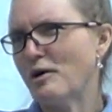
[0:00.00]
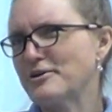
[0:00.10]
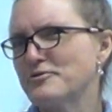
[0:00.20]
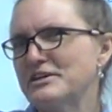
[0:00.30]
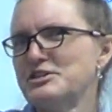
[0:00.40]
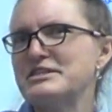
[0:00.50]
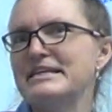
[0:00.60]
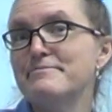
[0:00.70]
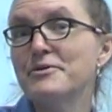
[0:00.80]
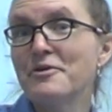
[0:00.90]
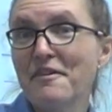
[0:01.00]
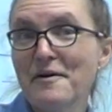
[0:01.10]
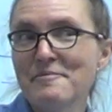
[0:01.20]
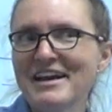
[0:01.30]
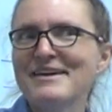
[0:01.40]
don't they just keep it with them?
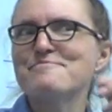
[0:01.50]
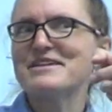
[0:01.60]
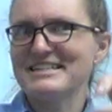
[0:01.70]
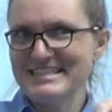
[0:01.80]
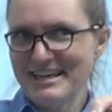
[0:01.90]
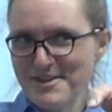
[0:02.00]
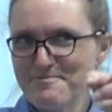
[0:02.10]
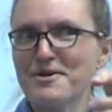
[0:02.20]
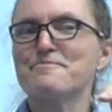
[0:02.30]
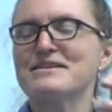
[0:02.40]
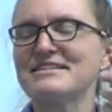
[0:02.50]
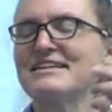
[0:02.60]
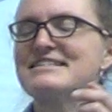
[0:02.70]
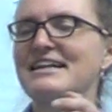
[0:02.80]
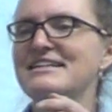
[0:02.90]
Because the other purpose, like
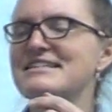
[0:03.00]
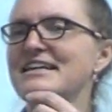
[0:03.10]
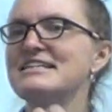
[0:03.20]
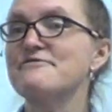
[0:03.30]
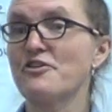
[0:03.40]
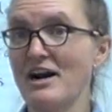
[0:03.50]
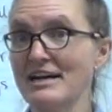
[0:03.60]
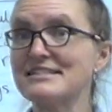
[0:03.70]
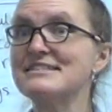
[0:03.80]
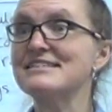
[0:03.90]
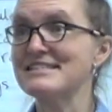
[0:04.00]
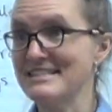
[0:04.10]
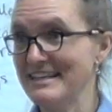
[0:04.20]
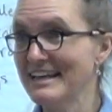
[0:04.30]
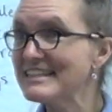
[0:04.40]
Sala said, is for us to
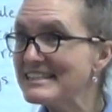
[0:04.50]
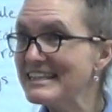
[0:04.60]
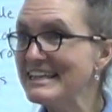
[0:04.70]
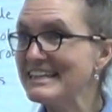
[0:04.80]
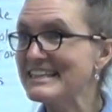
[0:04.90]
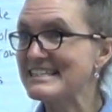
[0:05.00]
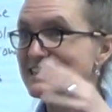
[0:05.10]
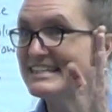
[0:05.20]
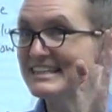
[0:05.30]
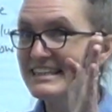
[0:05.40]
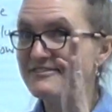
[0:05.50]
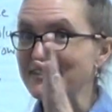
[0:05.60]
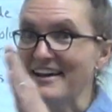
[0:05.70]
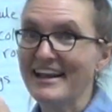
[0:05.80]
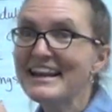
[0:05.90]
see it, to see that they've
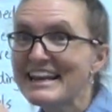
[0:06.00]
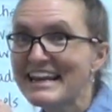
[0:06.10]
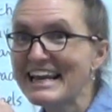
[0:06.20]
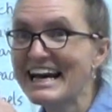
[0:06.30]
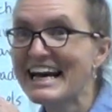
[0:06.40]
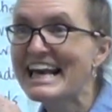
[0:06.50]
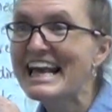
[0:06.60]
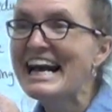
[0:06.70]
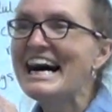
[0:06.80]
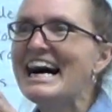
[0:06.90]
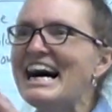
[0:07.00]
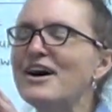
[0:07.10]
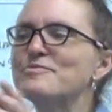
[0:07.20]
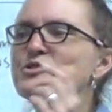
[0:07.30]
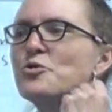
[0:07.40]
done it.
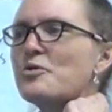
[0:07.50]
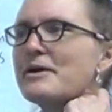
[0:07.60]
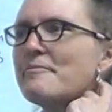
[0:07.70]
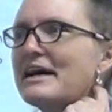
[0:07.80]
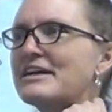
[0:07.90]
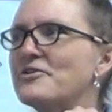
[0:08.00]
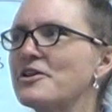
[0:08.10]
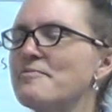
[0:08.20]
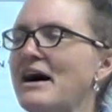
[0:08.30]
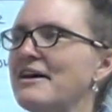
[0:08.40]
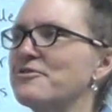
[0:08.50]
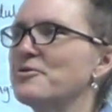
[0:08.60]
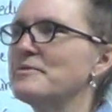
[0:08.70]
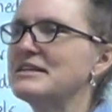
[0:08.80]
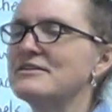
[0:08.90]
So we might go to the
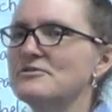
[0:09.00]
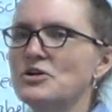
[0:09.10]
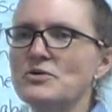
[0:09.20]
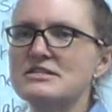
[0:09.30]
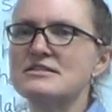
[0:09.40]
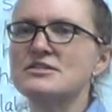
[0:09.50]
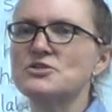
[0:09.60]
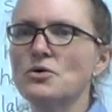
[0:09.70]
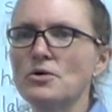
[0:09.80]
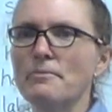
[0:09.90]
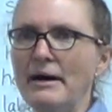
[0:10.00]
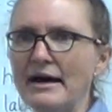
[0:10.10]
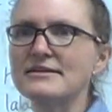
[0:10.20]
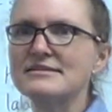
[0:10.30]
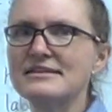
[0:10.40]
bathroom and notice it's a total
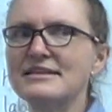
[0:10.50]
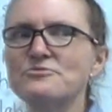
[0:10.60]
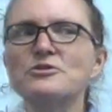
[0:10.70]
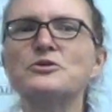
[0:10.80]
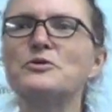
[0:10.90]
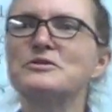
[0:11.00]
mess, and then we'll go